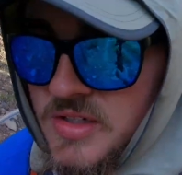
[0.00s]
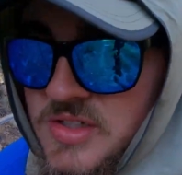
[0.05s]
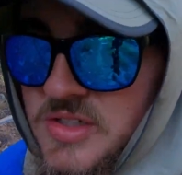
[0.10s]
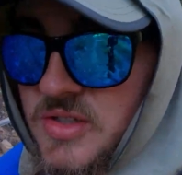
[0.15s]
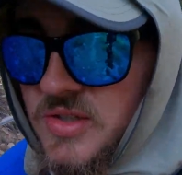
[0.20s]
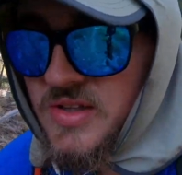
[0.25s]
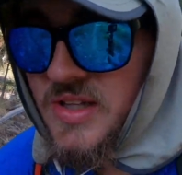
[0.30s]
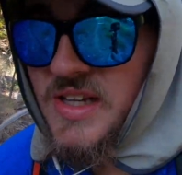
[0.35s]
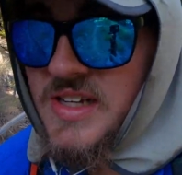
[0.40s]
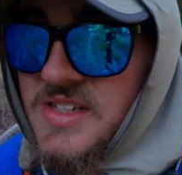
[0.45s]

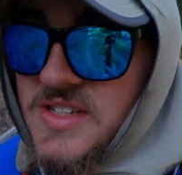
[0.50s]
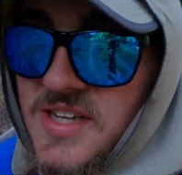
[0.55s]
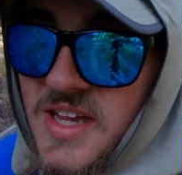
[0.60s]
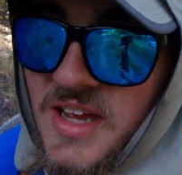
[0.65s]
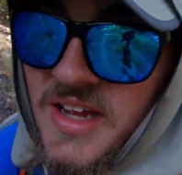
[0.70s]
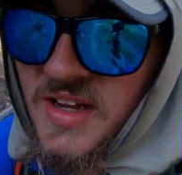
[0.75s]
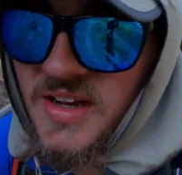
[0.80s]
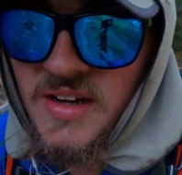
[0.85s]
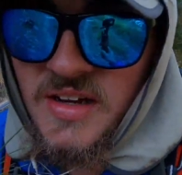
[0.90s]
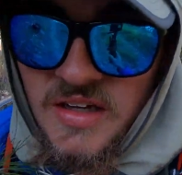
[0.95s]
Doing these
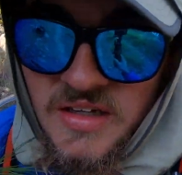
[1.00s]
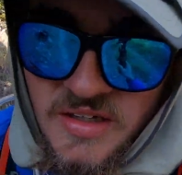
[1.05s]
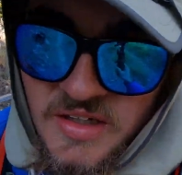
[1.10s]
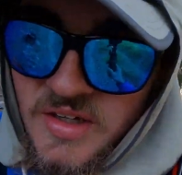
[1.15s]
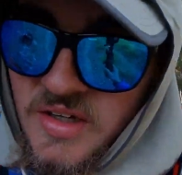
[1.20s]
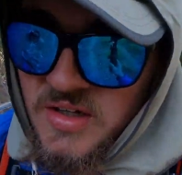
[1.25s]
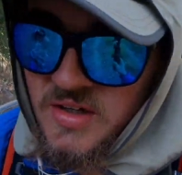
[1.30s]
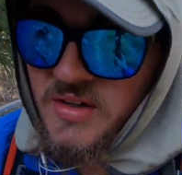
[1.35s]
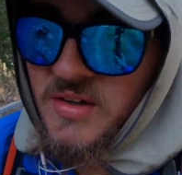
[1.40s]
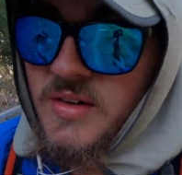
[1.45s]

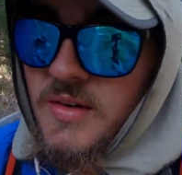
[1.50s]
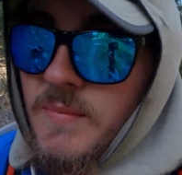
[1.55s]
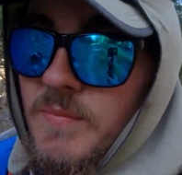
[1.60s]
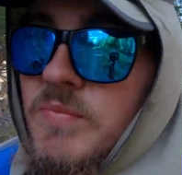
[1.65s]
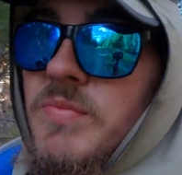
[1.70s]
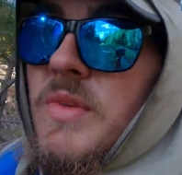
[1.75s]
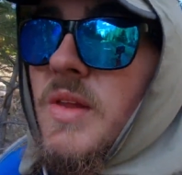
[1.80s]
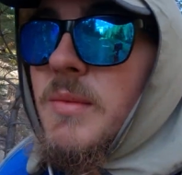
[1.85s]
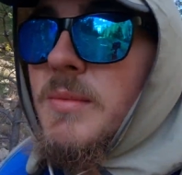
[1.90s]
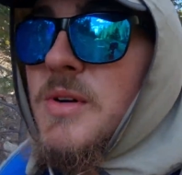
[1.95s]

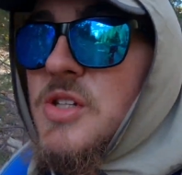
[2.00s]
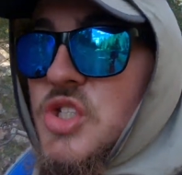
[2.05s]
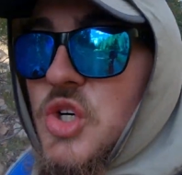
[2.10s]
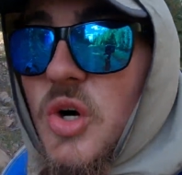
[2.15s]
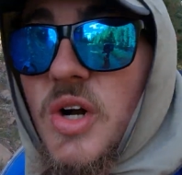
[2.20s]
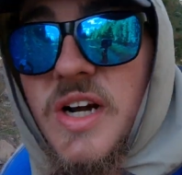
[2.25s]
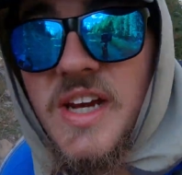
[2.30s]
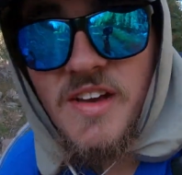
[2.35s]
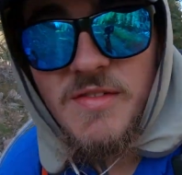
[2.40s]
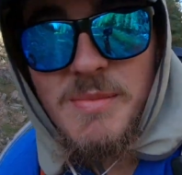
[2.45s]

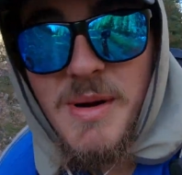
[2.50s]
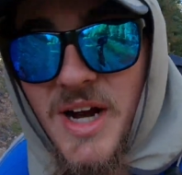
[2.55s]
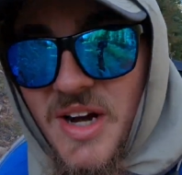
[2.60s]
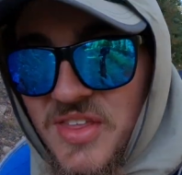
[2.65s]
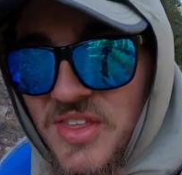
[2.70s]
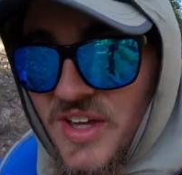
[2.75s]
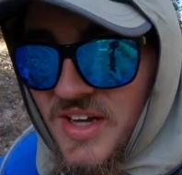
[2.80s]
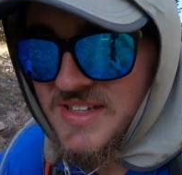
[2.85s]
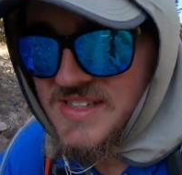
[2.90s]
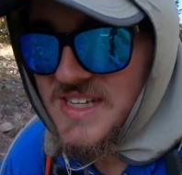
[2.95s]
majority of
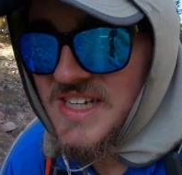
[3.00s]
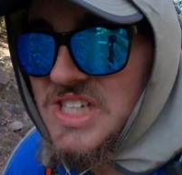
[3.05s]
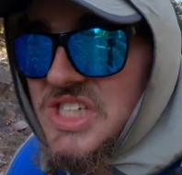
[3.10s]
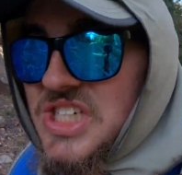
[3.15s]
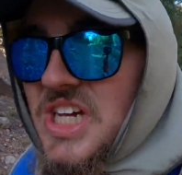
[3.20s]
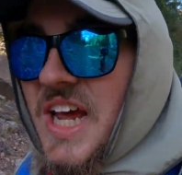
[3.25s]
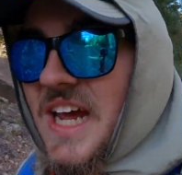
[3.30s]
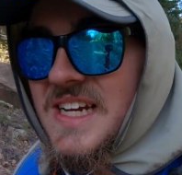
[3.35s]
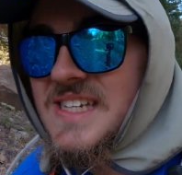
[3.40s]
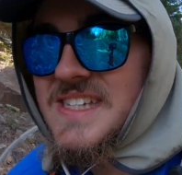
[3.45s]
marathons each
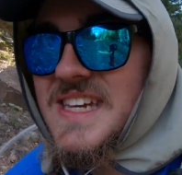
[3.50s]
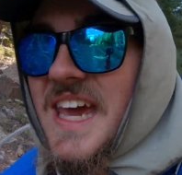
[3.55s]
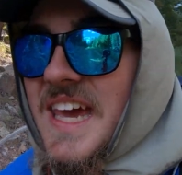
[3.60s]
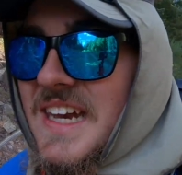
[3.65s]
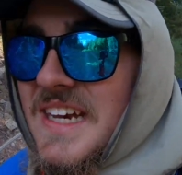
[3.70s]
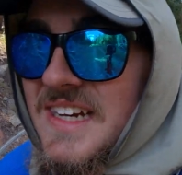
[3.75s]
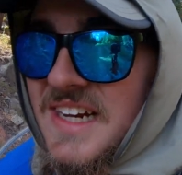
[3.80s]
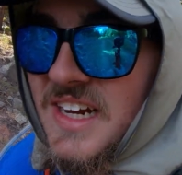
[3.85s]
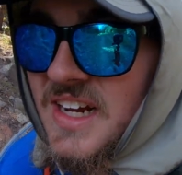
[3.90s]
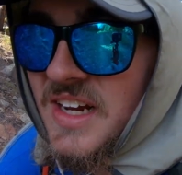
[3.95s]
day is
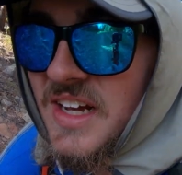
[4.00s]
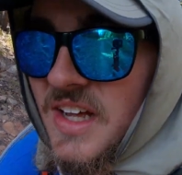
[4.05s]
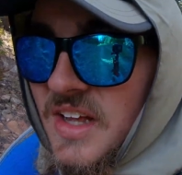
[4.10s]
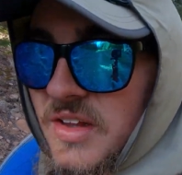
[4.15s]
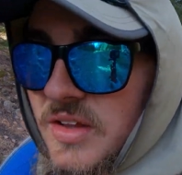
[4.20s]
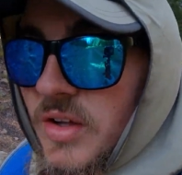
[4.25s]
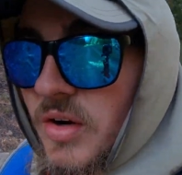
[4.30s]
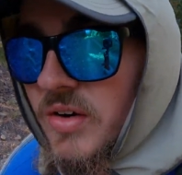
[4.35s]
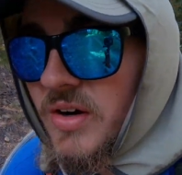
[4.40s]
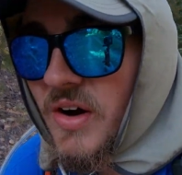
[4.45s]
getting
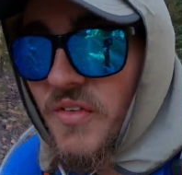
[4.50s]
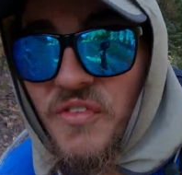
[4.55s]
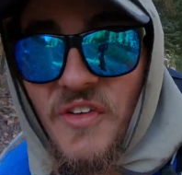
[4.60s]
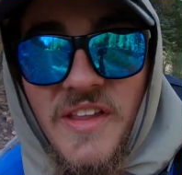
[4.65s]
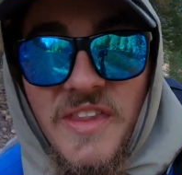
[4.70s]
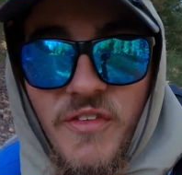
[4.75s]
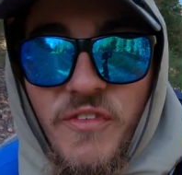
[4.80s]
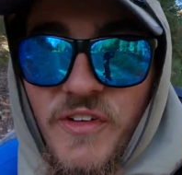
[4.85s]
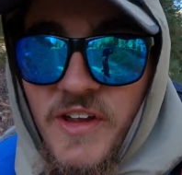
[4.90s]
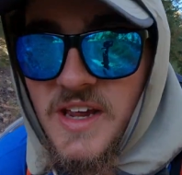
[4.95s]
a little rough
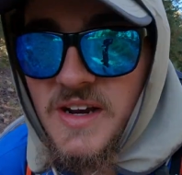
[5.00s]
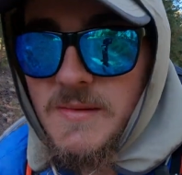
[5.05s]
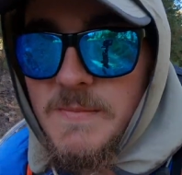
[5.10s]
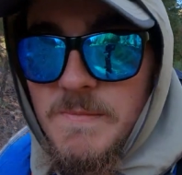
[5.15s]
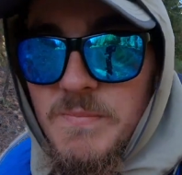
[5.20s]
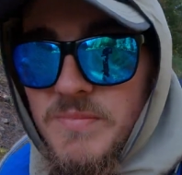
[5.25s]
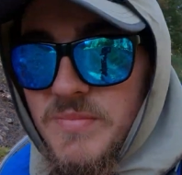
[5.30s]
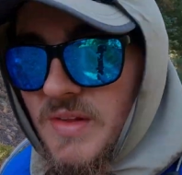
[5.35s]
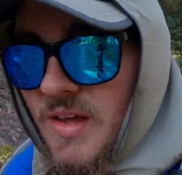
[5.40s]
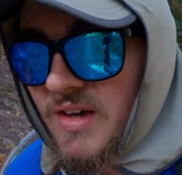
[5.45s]
on the feet.
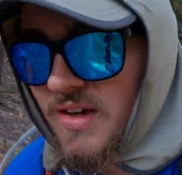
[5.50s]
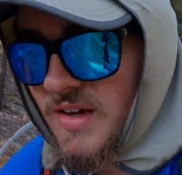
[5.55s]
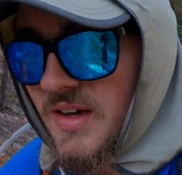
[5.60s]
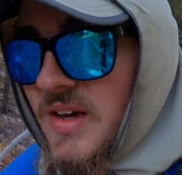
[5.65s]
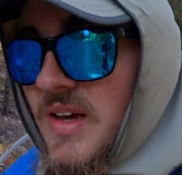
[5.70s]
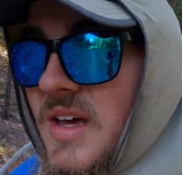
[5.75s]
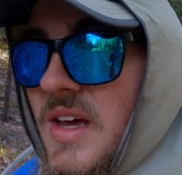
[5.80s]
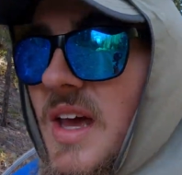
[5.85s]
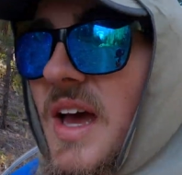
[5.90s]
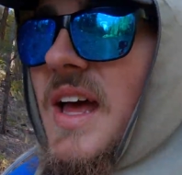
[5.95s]

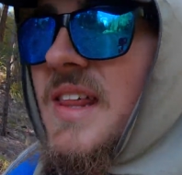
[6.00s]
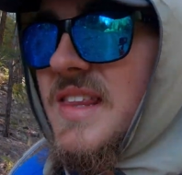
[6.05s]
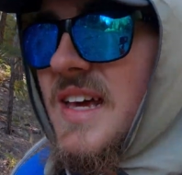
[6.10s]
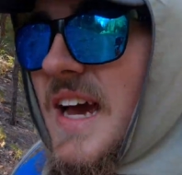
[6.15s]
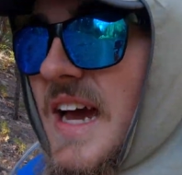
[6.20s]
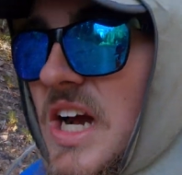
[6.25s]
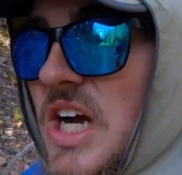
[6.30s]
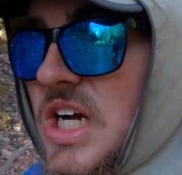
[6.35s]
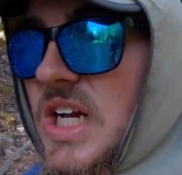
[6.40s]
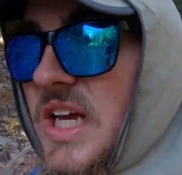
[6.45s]
I
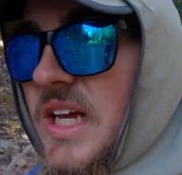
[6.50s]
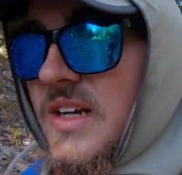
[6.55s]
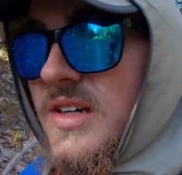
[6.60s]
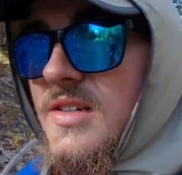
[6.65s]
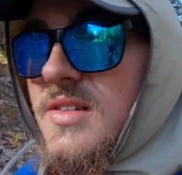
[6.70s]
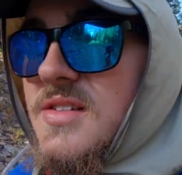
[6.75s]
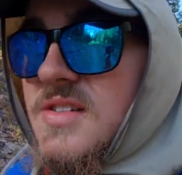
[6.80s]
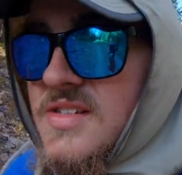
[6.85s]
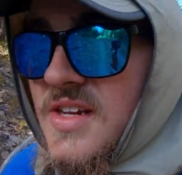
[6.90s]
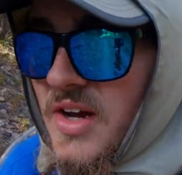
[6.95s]
think I earned it.
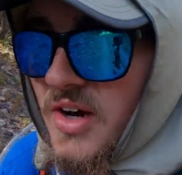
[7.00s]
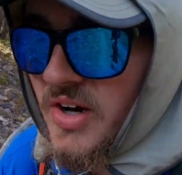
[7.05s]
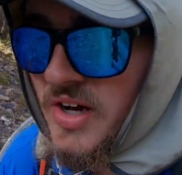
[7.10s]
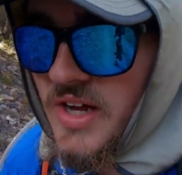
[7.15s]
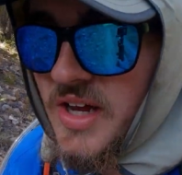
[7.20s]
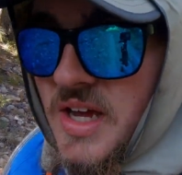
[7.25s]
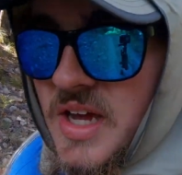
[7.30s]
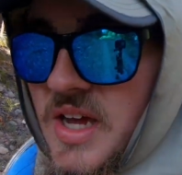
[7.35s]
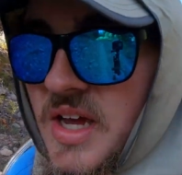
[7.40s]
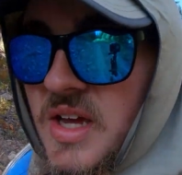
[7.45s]
So
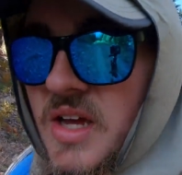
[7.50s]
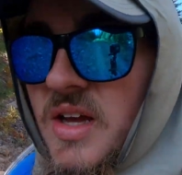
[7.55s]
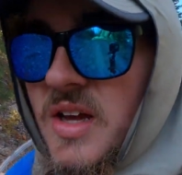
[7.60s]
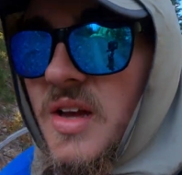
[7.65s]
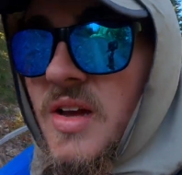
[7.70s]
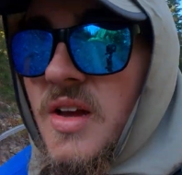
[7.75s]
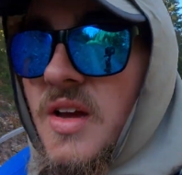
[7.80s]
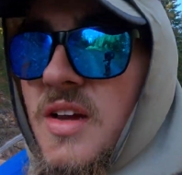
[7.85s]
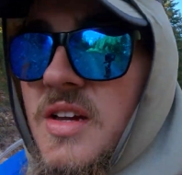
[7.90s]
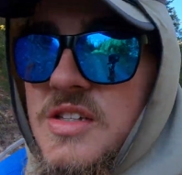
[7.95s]

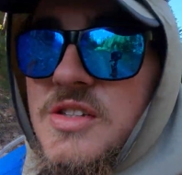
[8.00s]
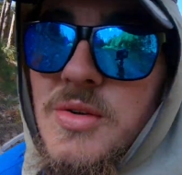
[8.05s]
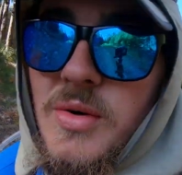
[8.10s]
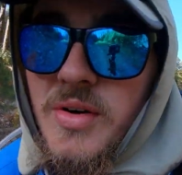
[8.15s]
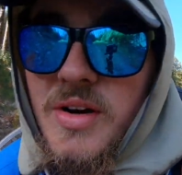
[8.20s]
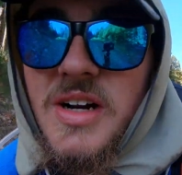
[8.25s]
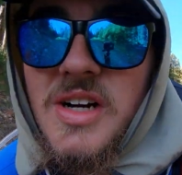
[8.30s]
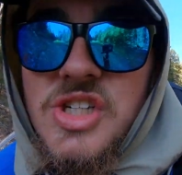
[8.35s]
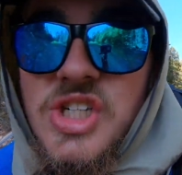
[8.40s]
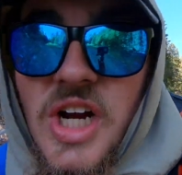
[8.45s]

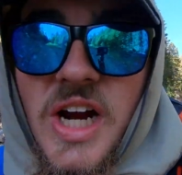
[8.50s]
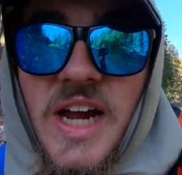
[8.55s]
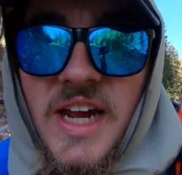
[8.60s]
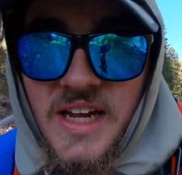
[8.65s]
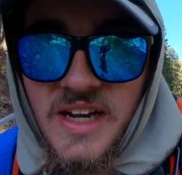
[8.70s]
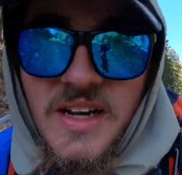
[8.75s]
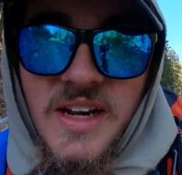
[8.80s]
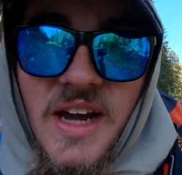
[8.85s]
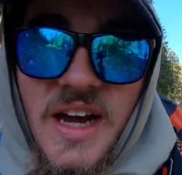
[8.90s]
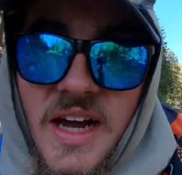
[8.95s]
we're gonna try
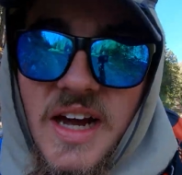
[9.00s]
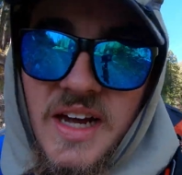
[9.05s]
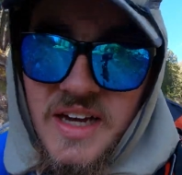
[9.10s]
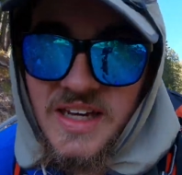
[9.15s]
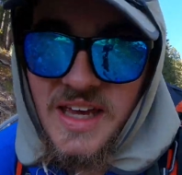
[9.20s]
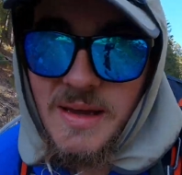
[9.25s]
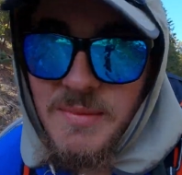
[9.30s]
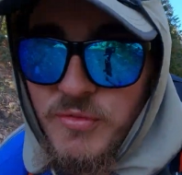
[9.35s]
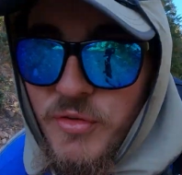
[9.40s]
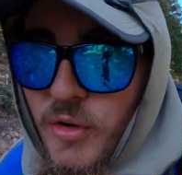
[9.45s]
and
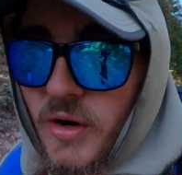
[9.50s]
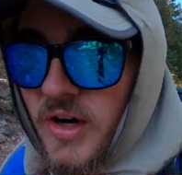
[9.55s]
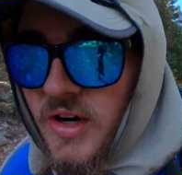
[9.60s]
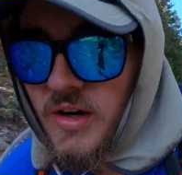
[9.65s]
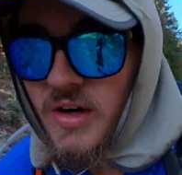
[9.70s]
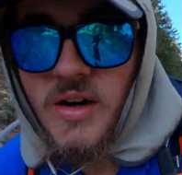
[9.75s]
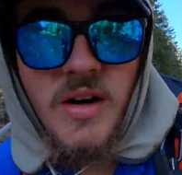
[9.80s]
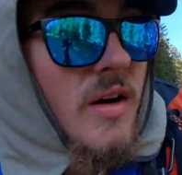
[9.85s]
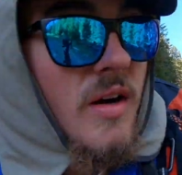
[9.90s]
game for.